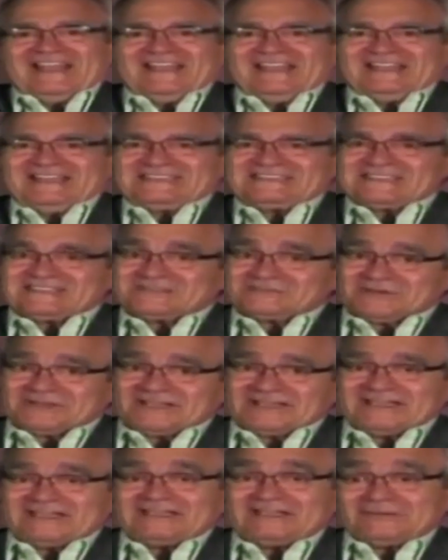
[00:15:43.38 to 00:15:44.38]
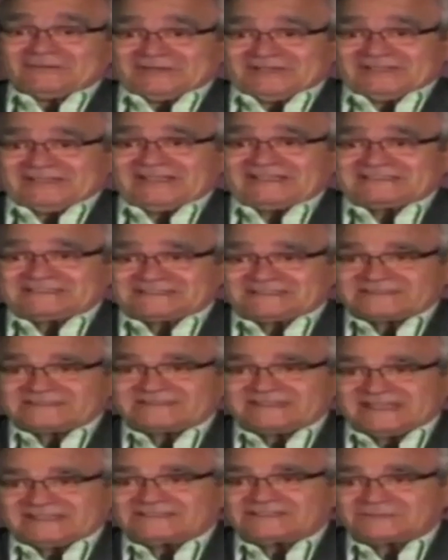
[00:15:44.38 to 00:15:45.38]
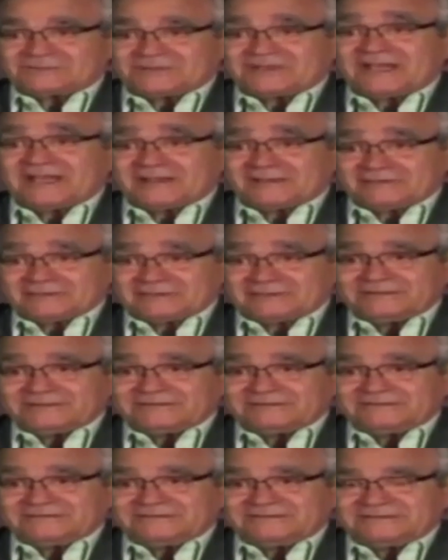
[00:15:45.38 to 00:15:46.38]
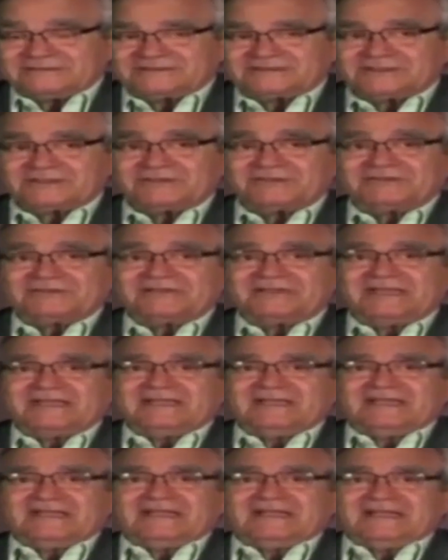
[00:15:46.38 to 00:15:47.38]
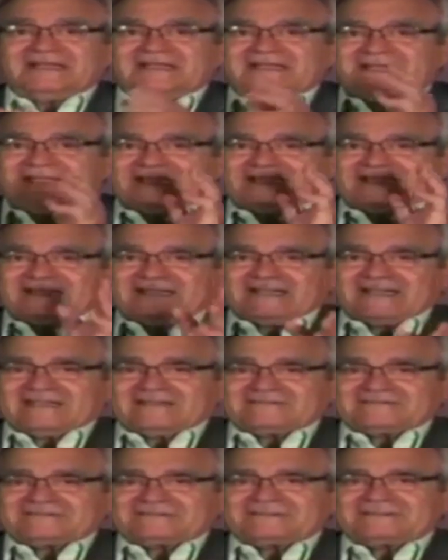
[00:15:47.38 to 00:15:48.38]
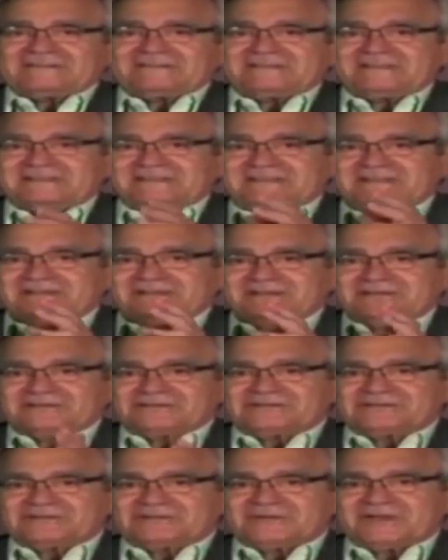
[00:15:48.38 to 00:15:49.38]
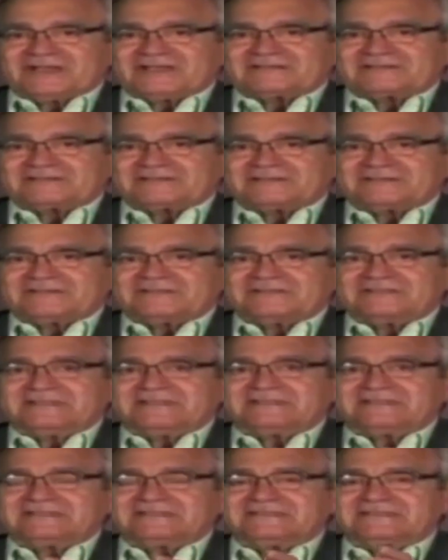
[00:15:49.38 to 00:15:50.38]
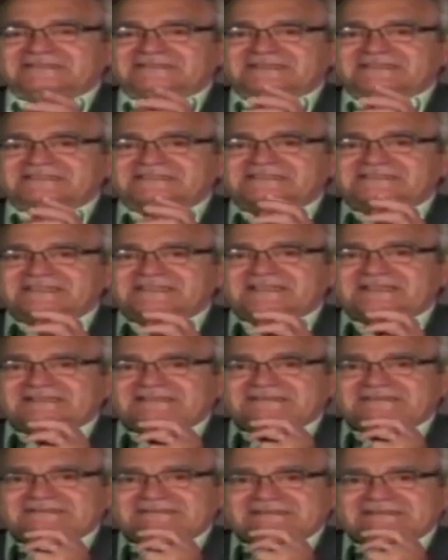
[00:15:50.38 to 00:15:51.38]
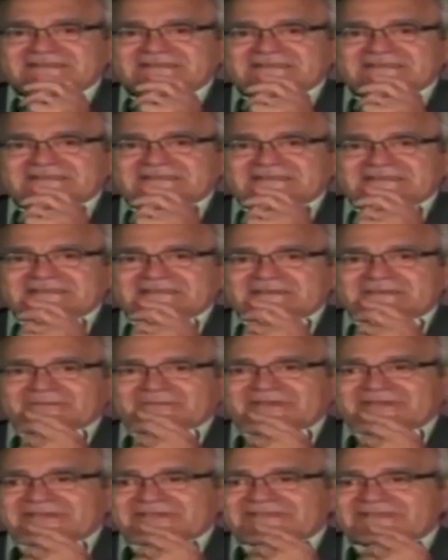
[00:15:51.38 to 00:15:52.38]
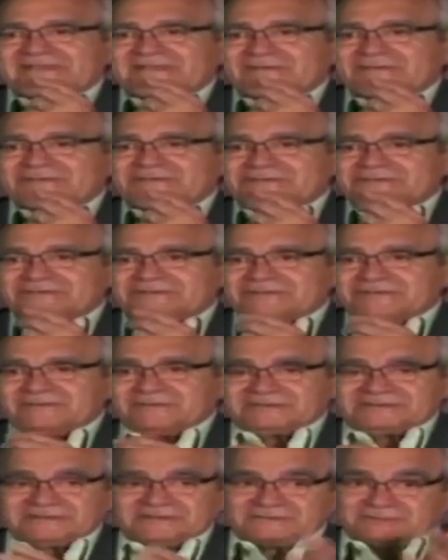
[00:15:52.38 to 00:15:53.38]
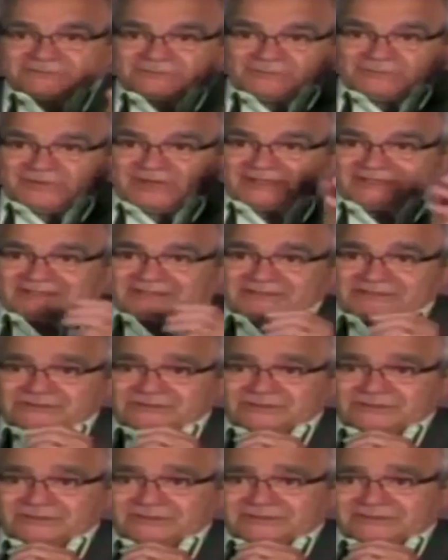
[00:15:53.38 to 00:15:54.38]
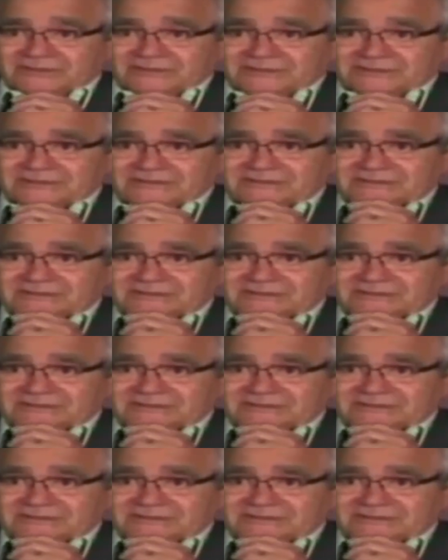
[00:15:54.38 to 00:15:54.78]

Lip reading: he says, "Well, anyway, that's what I would do." So he left. The news director says, "What do you think we should do?" I said, "Run the stories."